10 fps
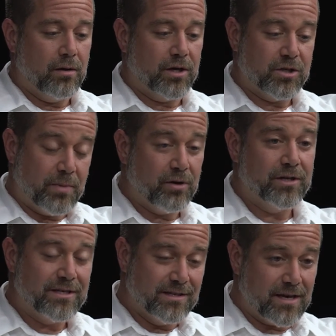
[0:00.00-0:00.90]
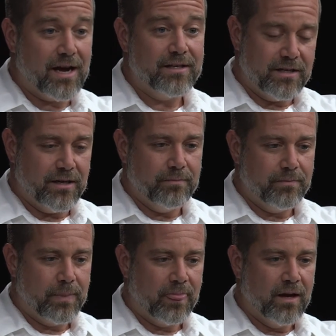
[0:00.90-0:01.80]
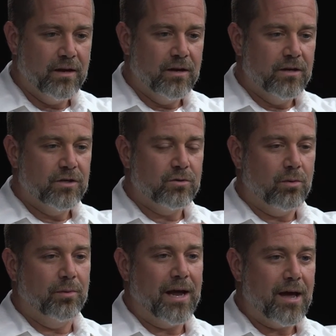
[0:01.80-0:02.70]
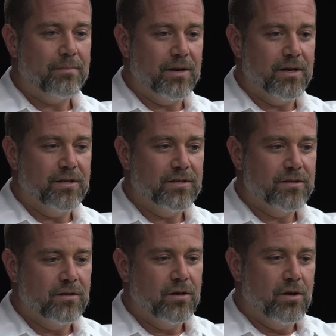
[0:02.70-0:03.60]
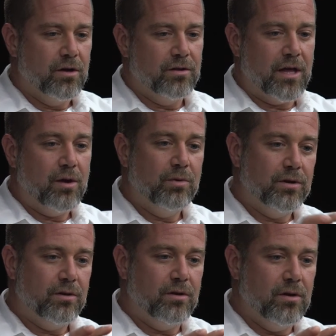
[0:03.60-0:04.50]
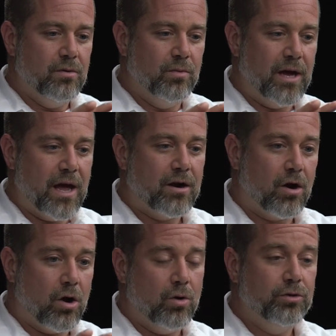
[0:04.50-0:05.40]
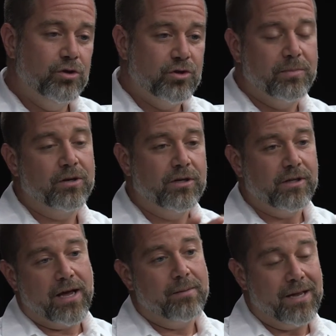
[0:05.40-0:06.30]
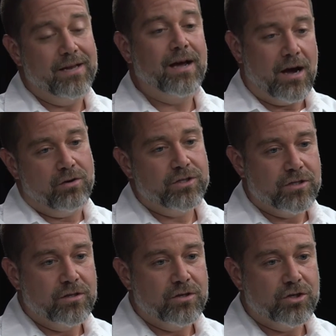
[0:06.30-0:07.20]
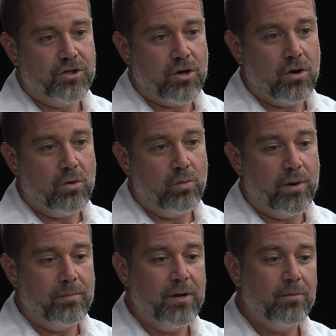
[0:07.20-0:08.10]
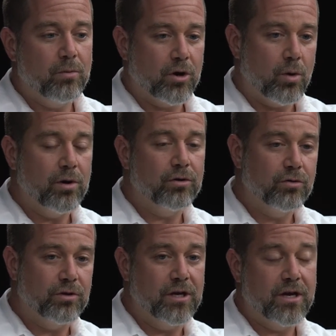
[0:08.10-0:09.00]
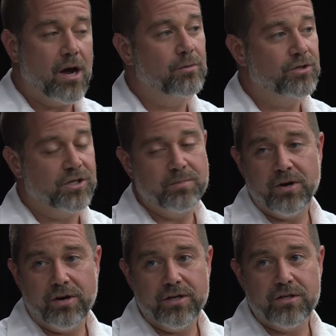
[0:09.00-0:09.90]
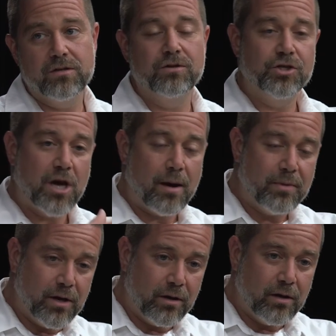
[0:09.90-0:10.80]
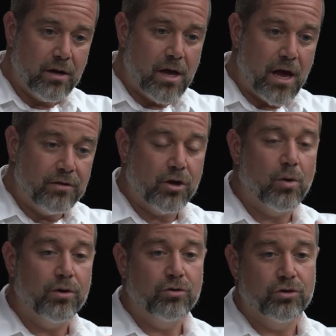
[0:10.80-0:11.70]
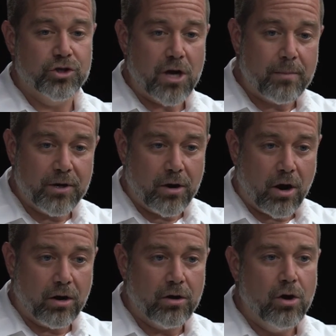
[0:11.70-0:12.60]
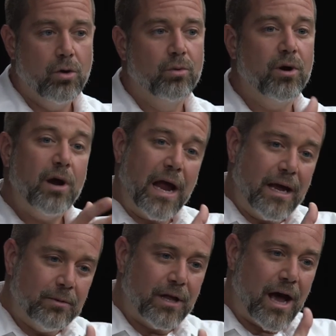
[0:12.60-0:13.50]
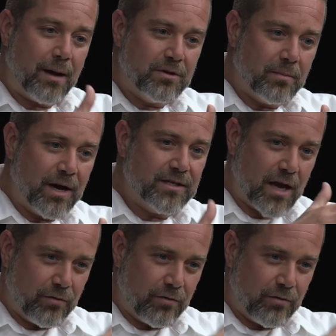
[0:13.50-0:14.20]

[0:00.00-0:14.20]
experience design team. So what would happen is we had our own usability lab in-house. So when people were going through the e-commerce experience, shopping, and then going through the shopping cart, we were able to optimize